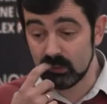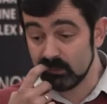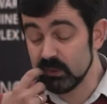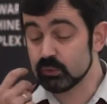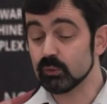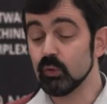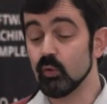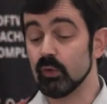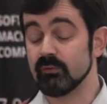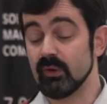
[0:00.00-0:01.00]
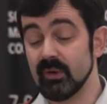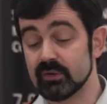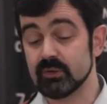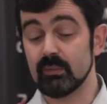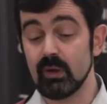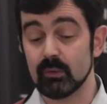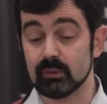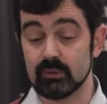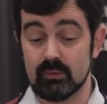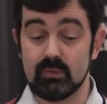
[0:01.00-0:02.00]
We should know information
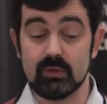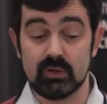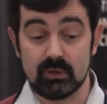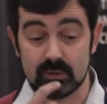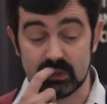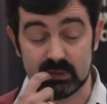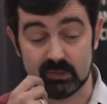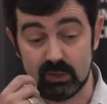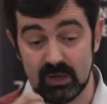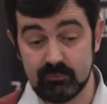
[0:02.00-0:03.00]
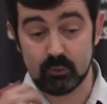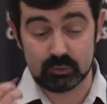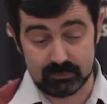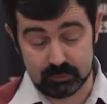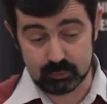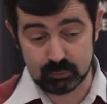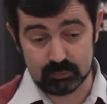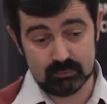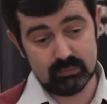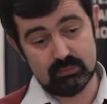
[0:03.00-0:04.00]
about that at first we should
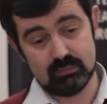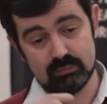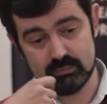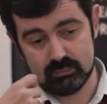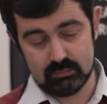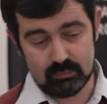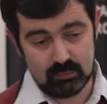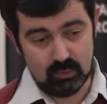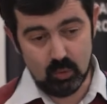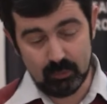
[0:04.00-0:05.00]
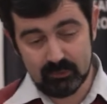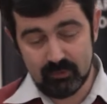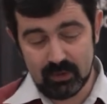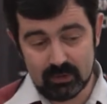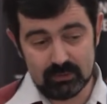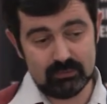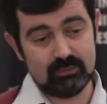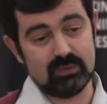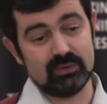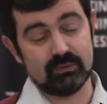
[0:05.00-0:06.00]
open file,
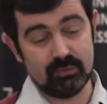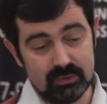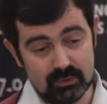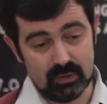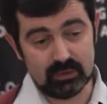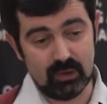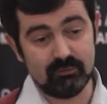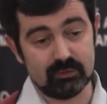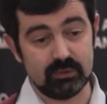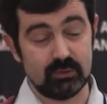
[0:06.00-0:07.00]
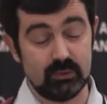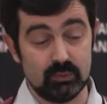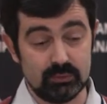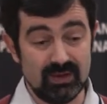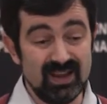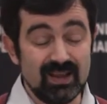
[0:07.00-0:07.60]
then read, and after that close.